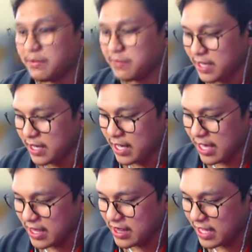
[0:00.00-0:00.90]
tab.
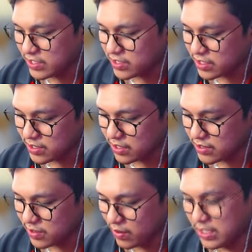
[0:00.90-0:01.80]
And then just
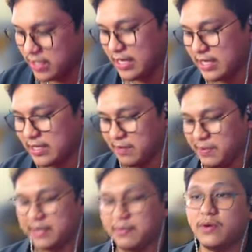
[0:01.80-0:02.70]
scroll down a little
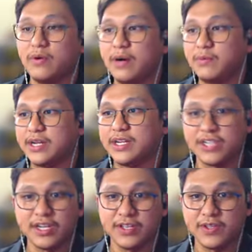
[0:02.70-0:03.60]
bit, makukuha mo na rin
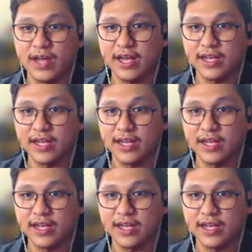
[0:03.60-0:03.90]
siya dito